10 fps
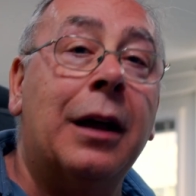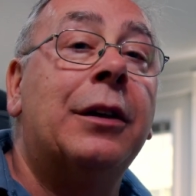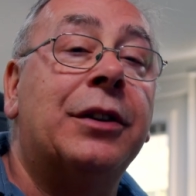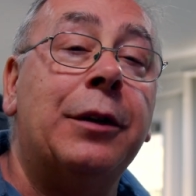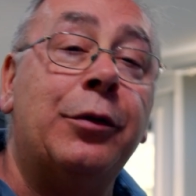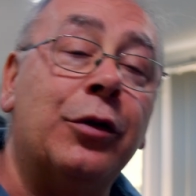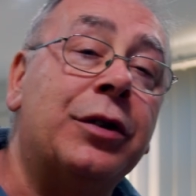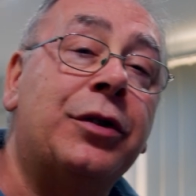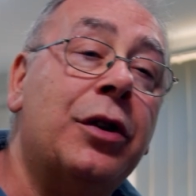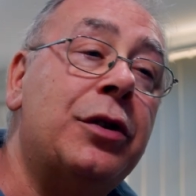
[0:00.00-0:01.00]
Say, for
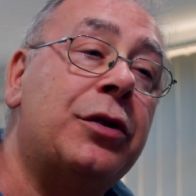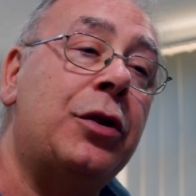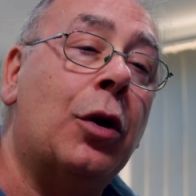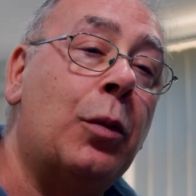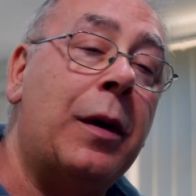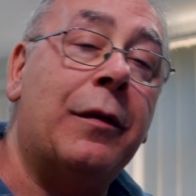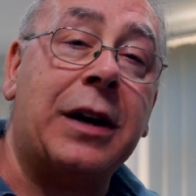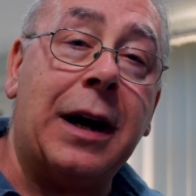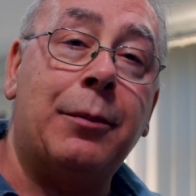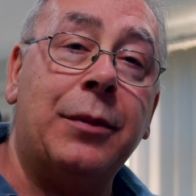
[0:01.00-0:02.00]
instance, you're with a
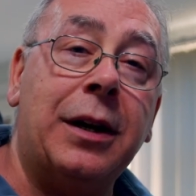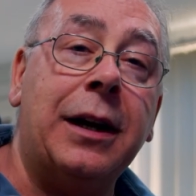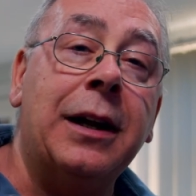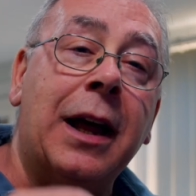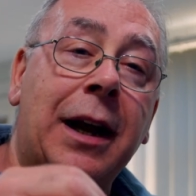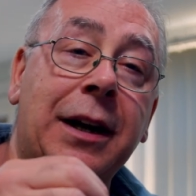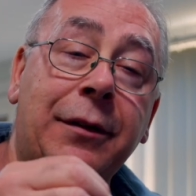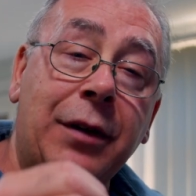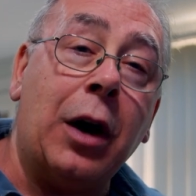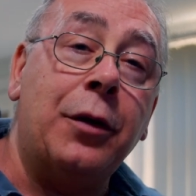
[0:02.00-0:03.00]
company and
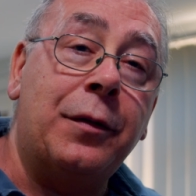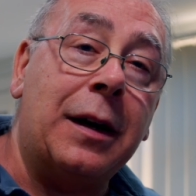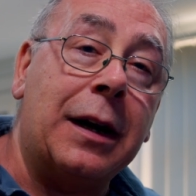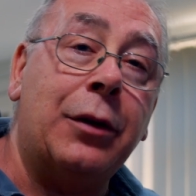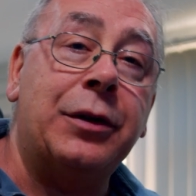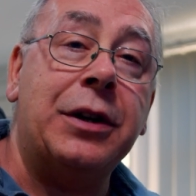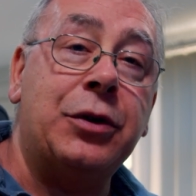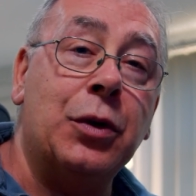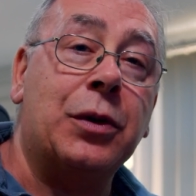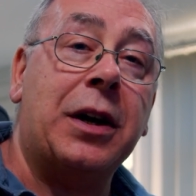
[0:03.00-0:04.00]
they've overloaded
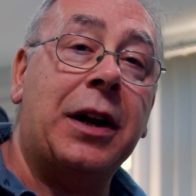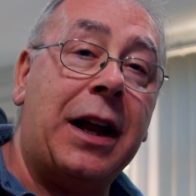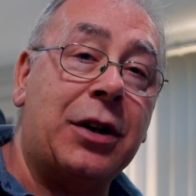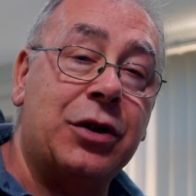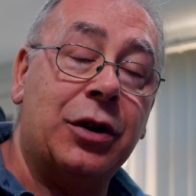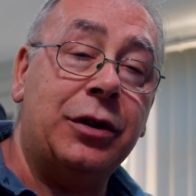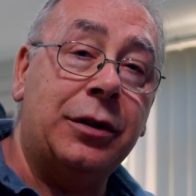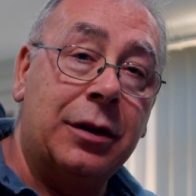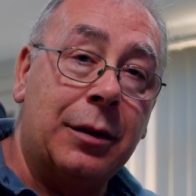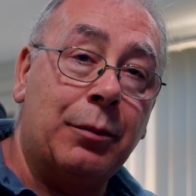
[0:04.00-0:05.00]
your connection
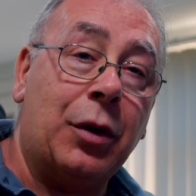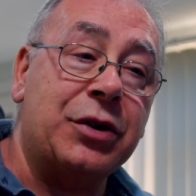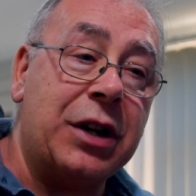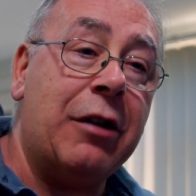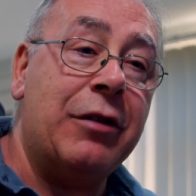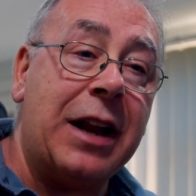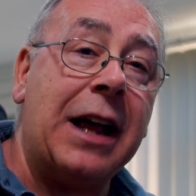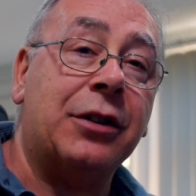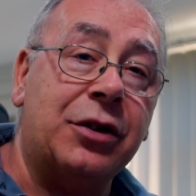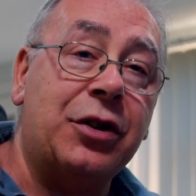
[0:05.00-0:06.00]
by sharing it
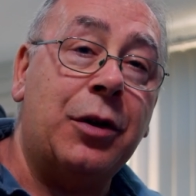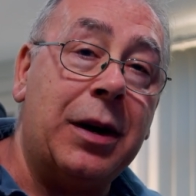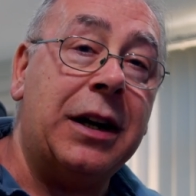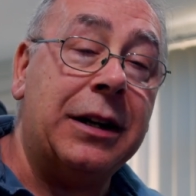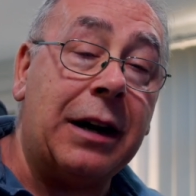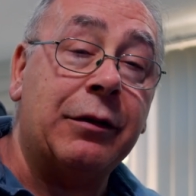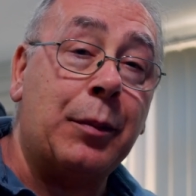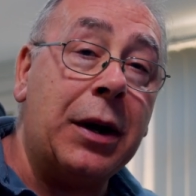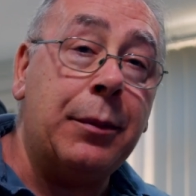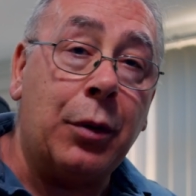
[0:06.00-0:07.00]
out to too many other
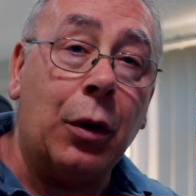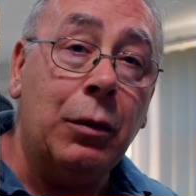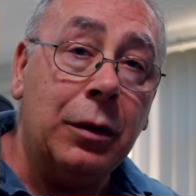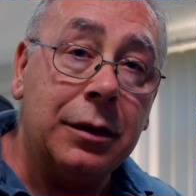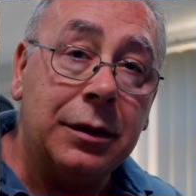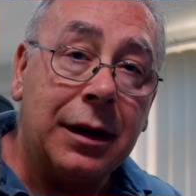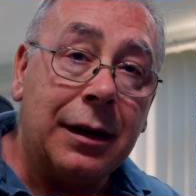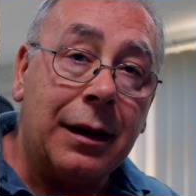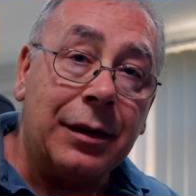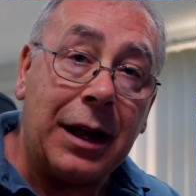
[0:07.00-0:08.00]
people.
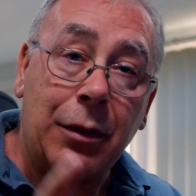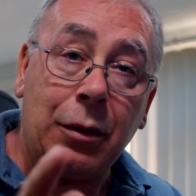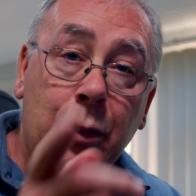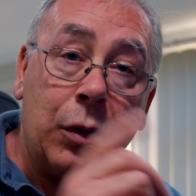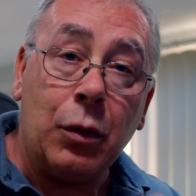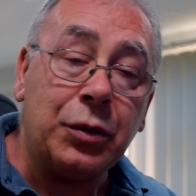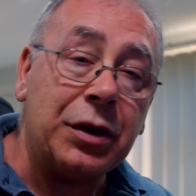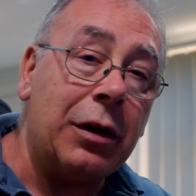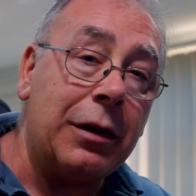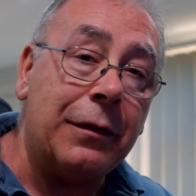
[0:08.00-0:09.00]
That will
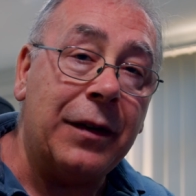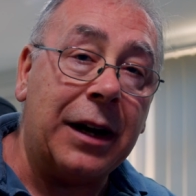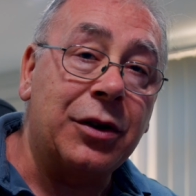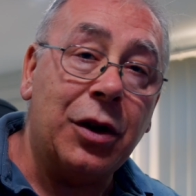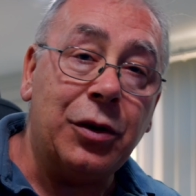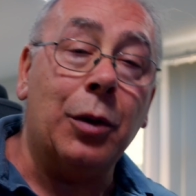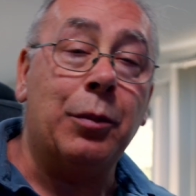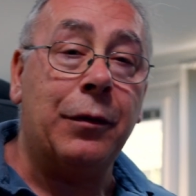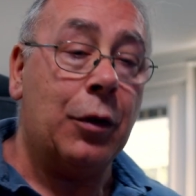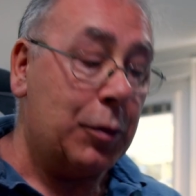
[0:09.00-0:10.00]
also affect your
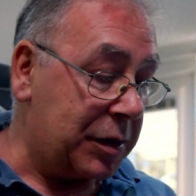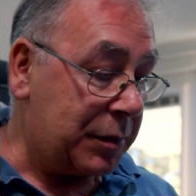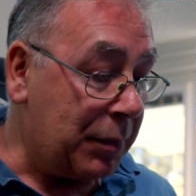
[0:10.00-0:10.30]
performance.